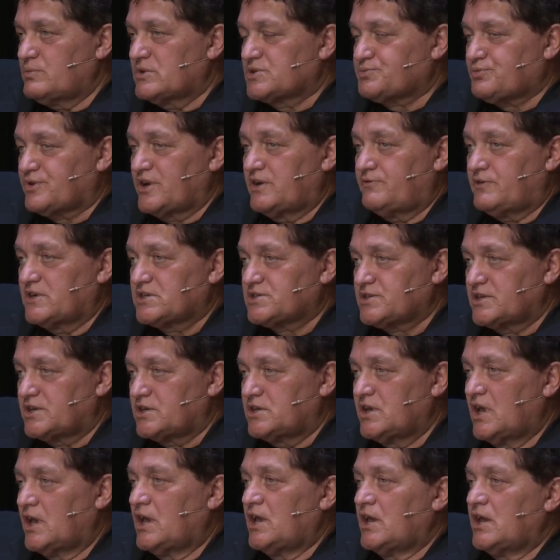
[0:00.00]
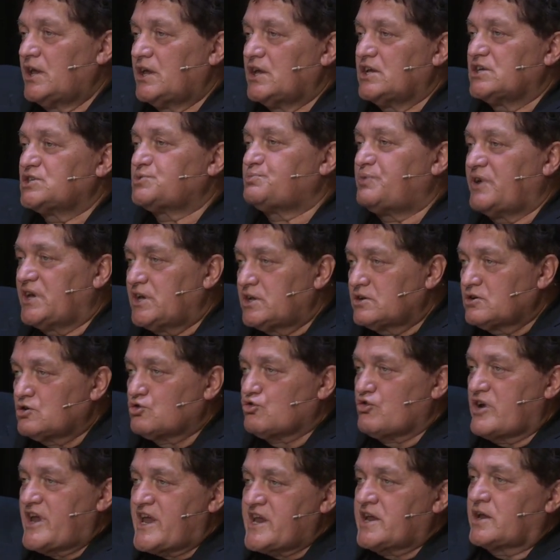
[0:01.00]
previously has been,
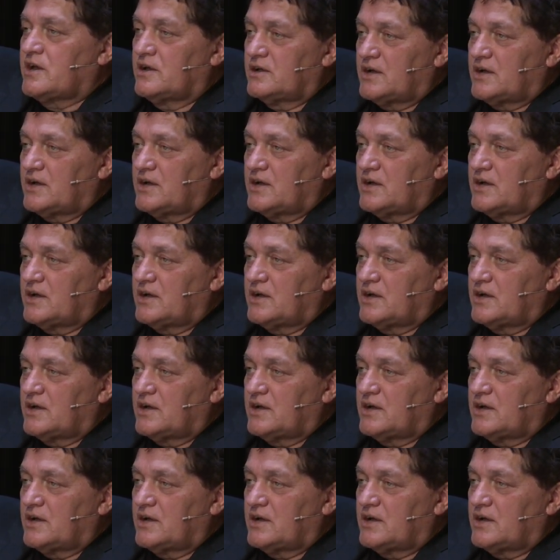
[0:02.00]
Greg,